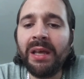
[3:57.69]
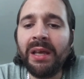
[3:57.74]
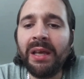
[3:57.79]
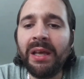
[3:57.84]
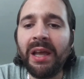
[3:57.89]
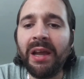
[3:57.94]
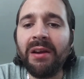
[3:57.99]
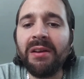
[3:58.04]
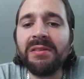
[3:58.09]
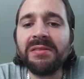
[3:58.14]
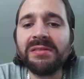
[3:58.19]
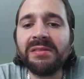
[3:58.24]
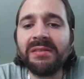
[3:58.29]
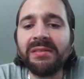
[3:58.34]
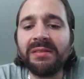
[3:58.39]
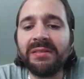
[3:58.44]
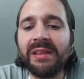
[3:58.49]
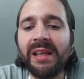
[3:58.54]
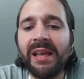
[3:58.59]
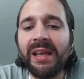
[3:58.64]
here's
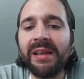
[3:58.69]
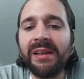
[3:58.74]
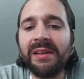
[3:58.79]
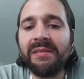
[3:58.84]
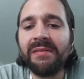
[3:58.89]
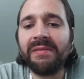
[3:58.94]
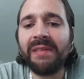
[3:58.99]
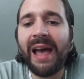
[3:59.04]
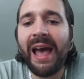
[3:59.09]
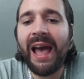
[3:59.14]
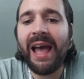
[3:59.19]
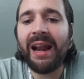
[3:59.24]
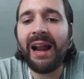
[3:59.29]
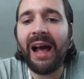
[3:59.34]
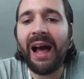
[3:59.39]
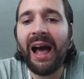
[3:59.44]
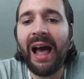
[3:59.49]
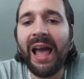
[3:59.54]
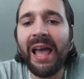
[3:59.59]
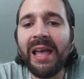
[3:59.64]
the thing
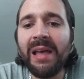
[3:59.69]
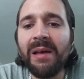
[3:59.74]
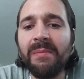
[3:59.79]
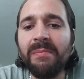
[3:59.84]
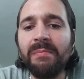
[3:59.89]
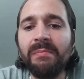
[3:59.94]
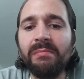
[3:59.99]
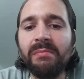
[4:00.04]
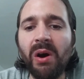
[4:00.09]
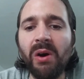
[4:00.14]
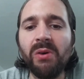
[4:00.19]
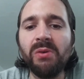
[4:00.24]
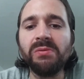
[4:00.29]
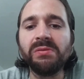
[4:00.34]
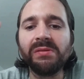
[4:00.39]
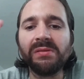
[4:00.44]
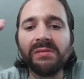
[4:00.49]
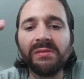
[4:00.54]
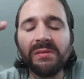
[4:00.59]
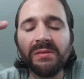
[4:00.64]
that I am
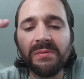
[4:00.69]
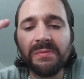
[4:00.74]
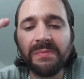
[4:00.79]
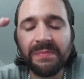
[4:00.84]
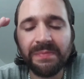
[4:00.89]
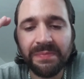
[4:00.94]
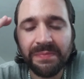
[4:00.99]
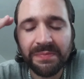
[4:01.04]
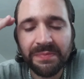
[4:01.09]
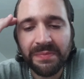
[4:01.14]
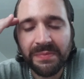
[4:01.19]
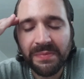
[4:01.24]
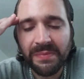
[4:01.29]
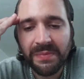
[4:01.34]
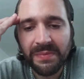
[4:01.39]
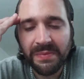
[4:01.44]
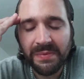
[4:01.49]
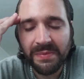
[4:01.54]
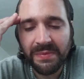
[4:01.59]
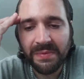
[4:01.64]
most,
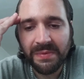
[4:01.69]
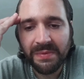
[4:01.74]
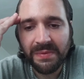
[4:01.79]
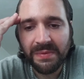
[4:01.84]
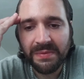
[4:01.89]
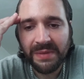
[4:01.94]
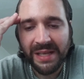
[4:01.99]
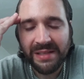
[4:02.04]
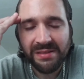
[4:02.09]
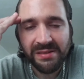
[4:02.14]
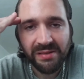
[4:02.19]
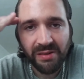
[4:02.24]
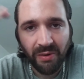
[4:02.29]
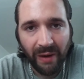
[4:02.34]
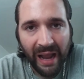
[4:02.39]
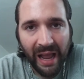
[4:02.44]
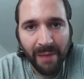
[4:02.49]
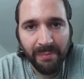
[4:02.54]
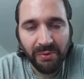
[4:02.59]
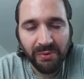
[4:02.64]
that
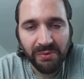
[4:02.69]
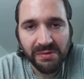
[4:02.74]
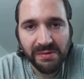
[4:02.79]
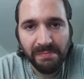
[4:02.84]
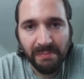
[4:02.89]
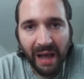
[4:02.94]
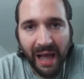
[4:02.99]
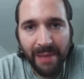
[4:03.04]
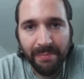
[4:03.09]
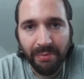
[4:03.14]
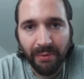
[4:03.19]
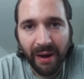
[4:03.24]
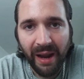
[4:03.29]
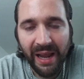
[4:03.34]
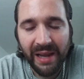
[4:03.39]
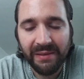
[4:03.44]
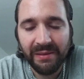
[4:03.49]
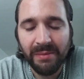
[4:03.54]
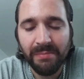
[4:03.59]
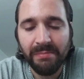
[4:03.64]
scrambles my
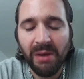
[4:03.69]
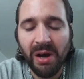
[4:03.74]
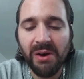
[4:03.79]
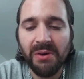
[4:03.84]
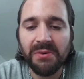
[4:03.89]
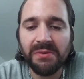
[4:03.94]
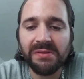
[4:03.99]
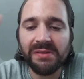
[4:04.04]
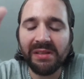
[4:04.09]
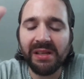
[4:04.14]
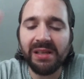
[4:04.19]
brain the most